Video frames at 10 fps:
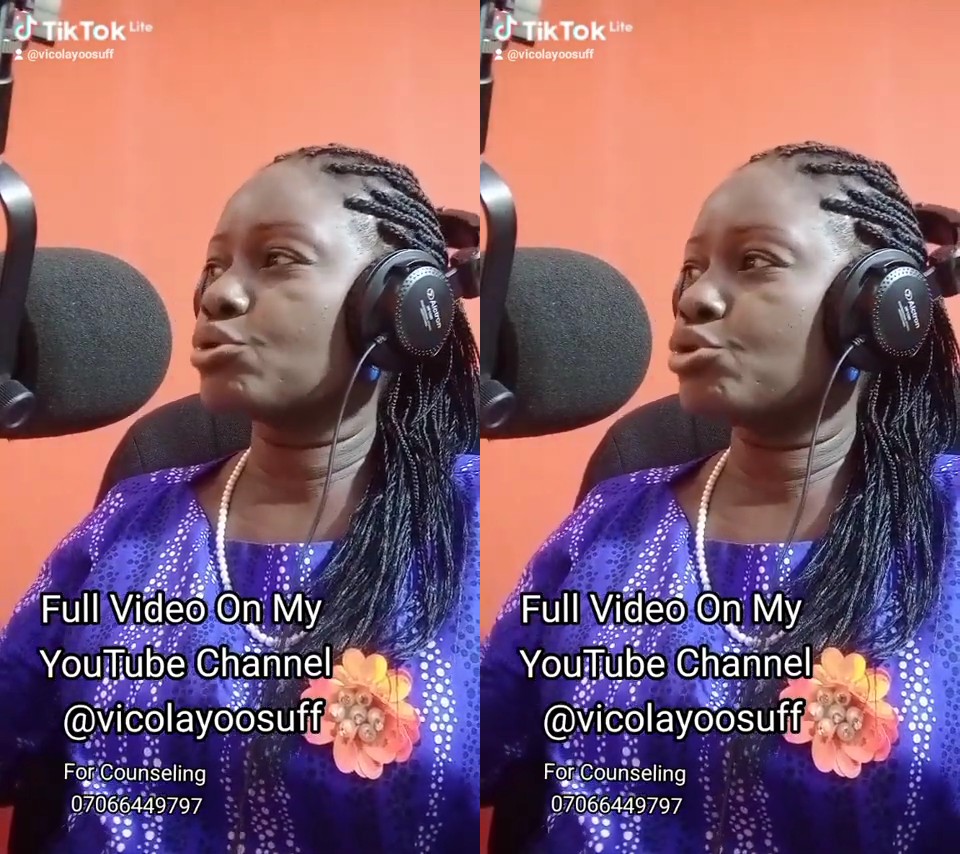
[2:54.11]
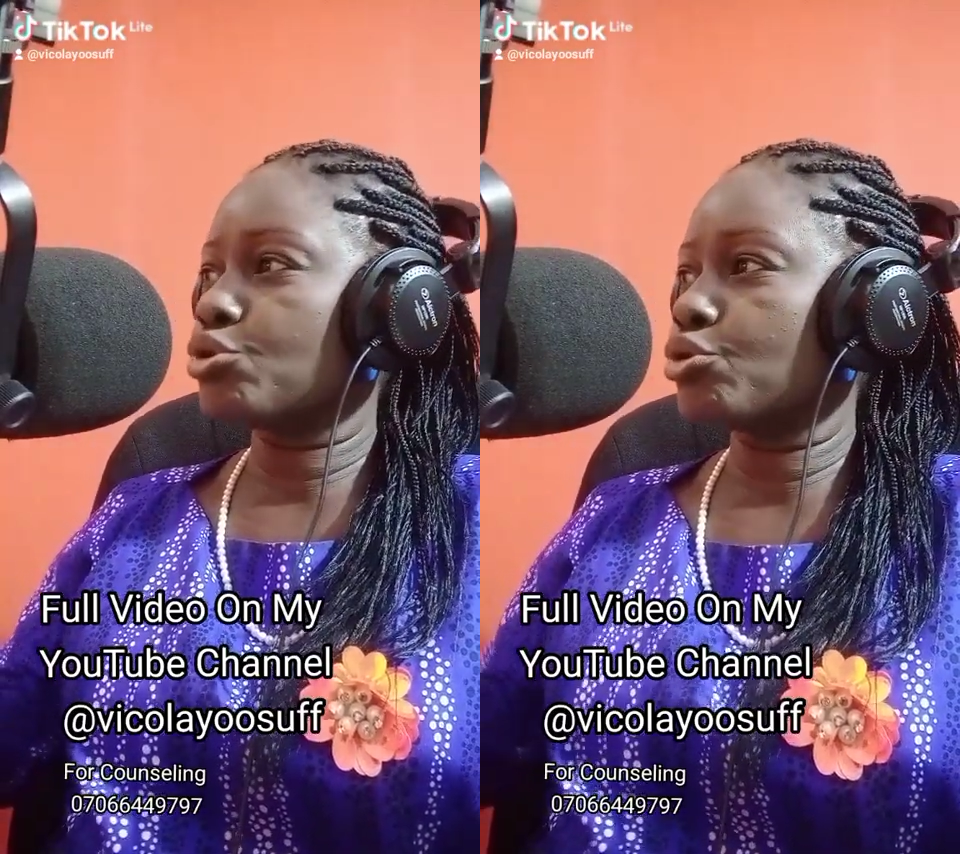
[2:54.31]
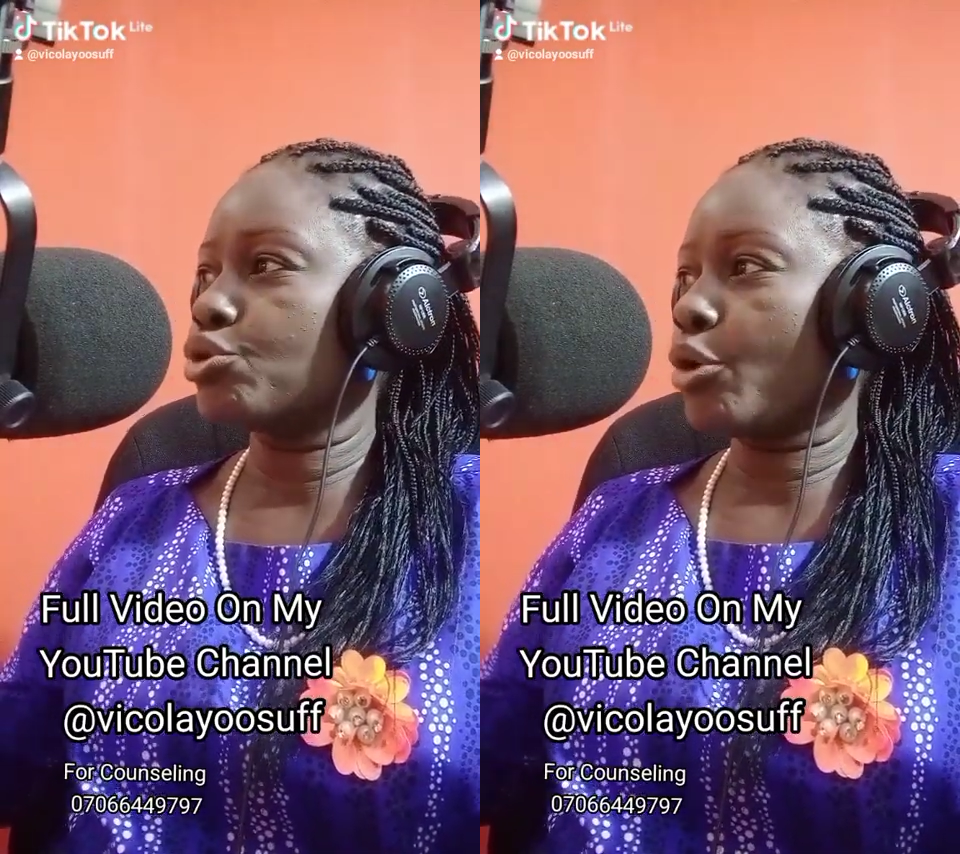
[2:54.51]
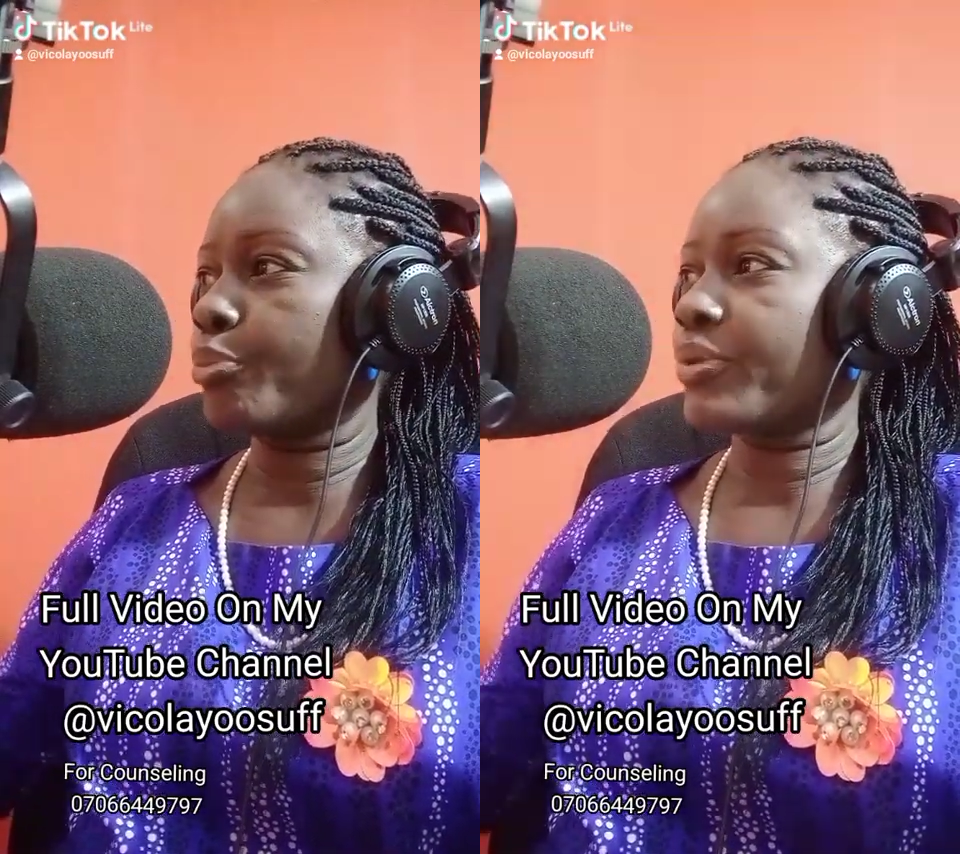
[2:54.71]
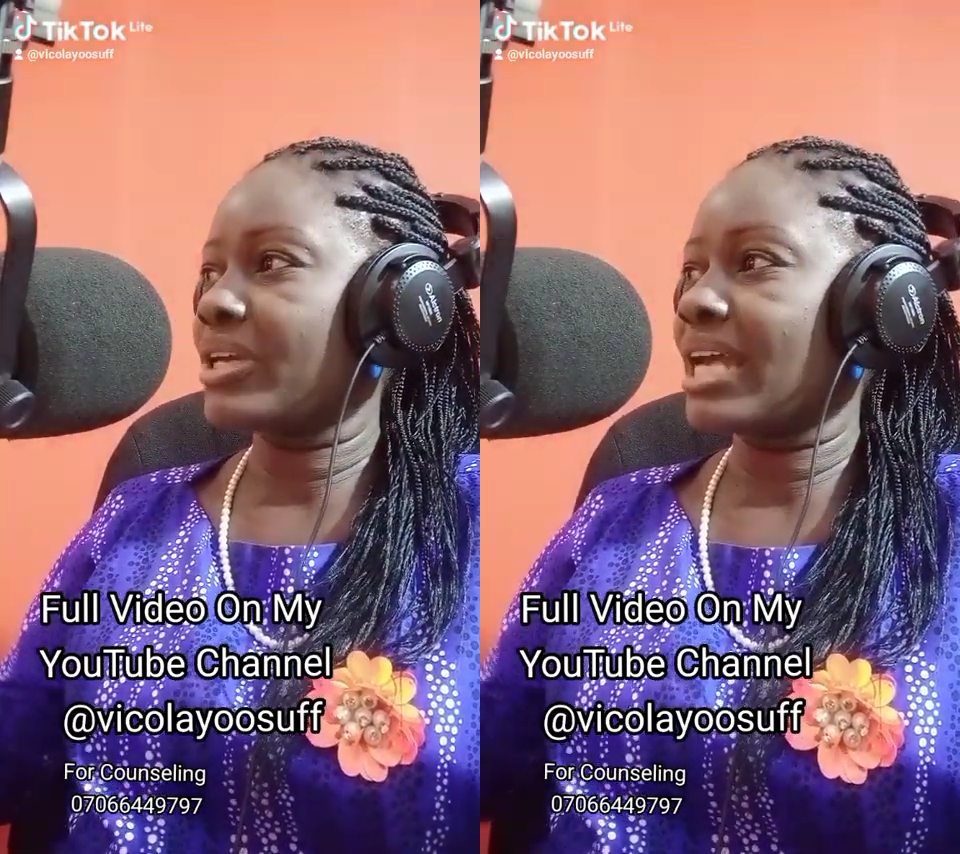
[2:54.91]
to do
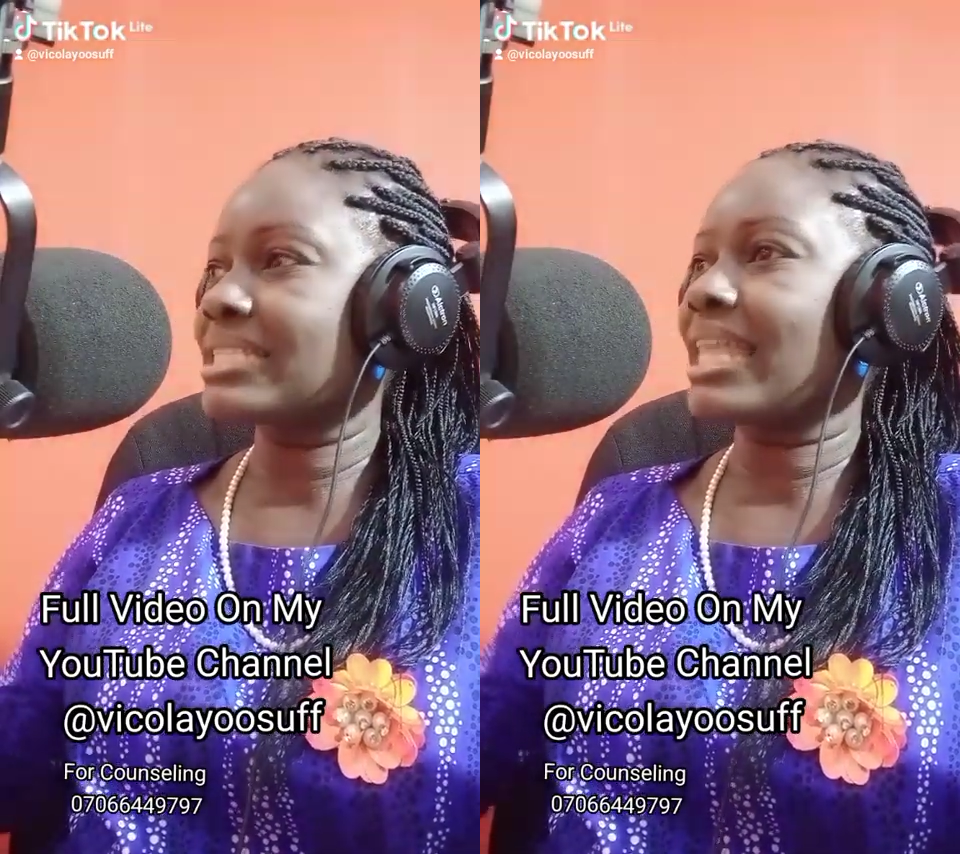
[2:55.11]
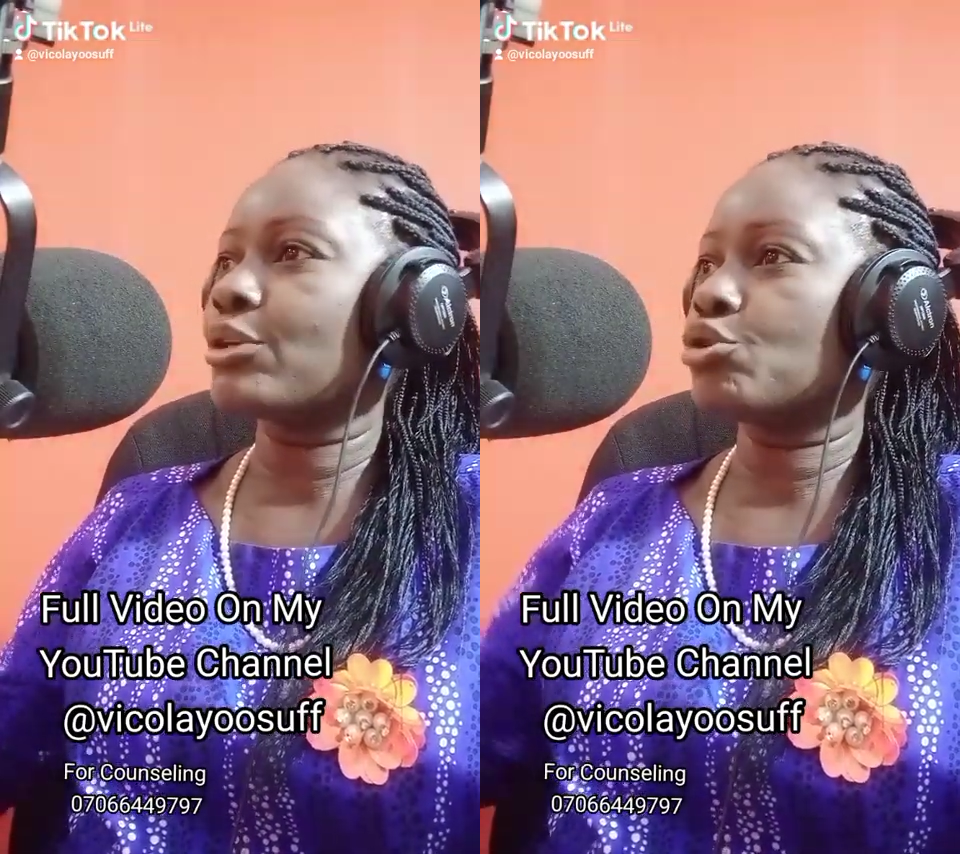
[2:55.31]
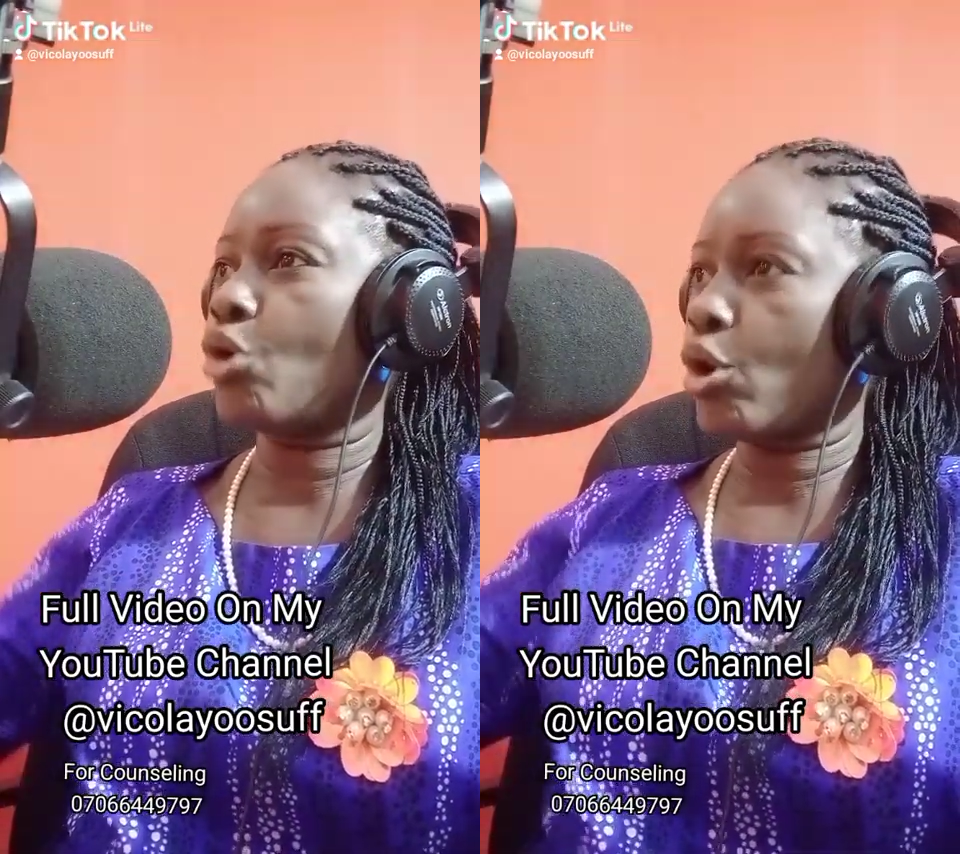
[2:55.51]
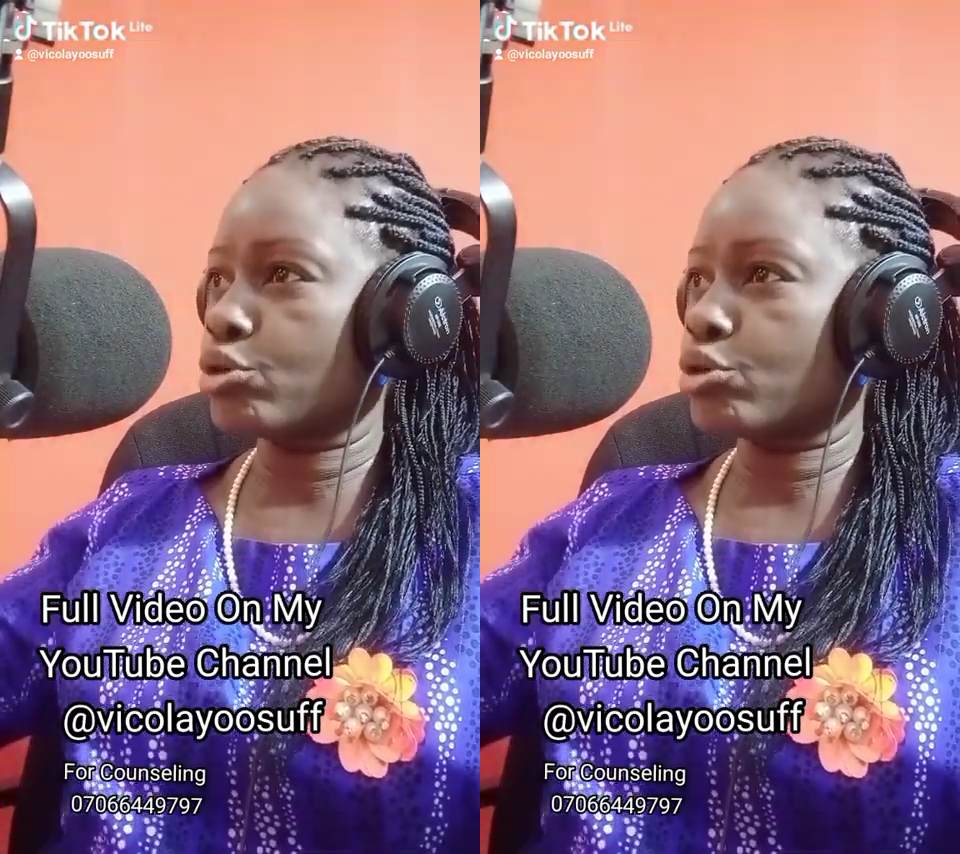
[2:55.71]
your prayers like you